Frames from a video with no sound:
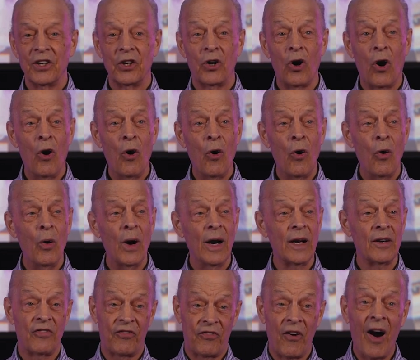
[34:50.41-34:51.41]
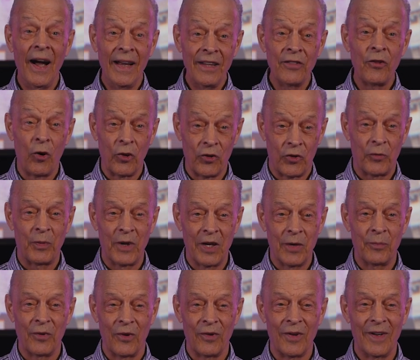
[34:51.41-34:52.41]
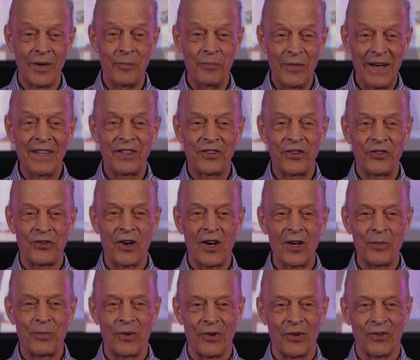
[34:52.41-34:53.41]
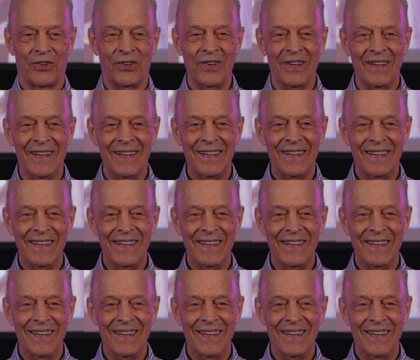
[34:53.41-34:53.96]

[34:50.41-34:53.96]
go and find those people and make disciples.